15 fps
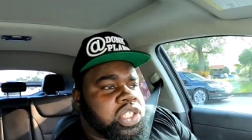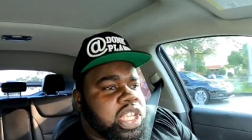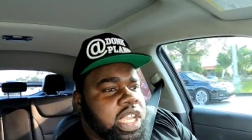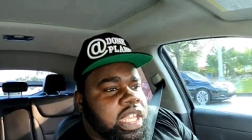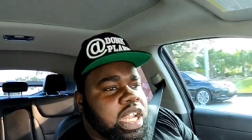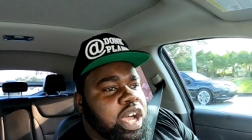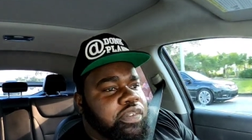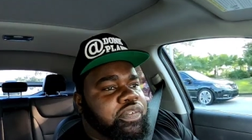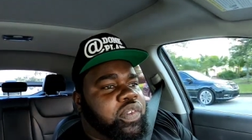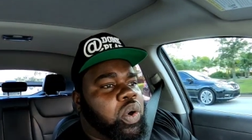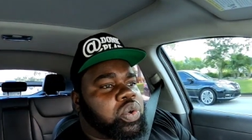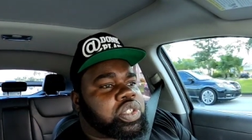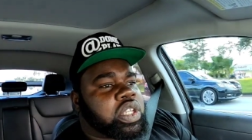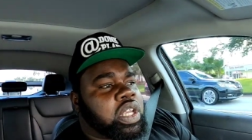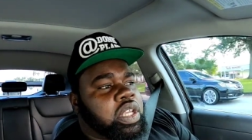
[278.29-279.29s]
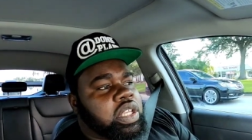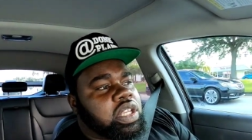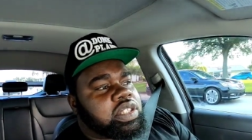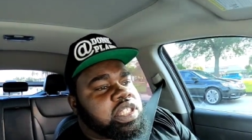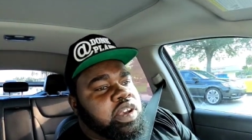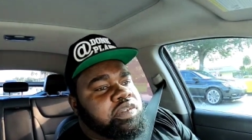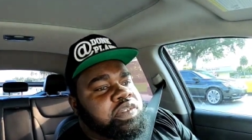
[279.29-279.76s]
Check it out, folks.
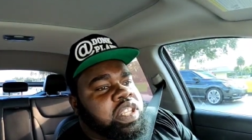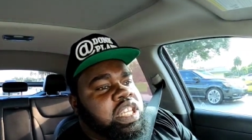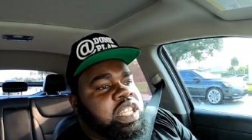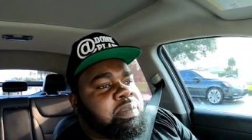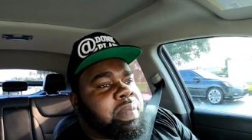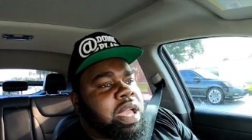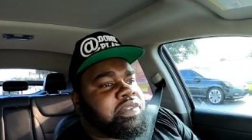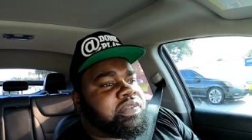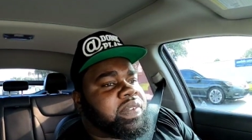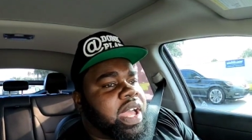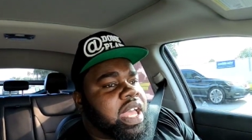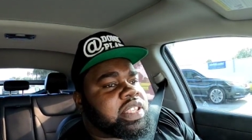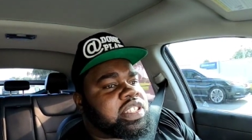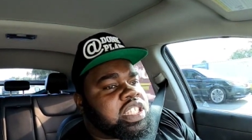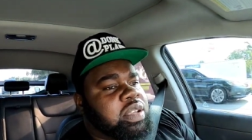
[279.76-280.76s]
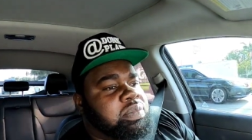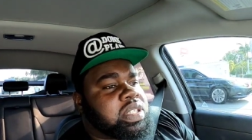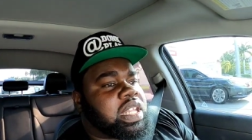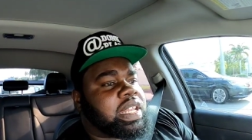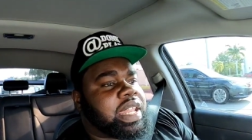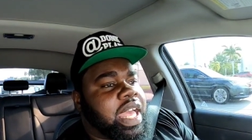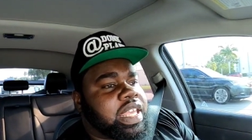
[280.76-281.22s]
You definitely might find
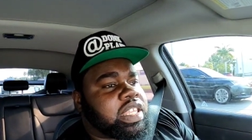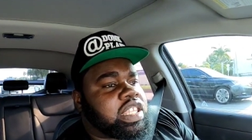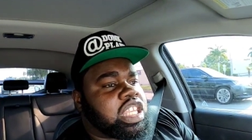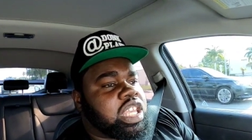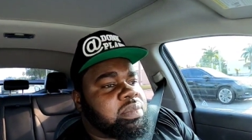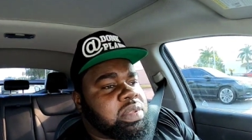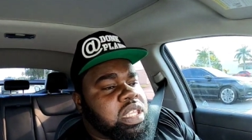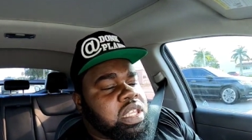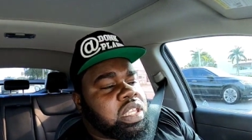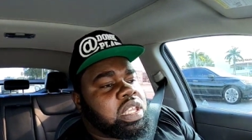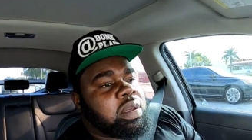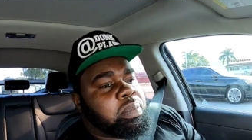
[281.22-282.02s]
something you like, you hear me?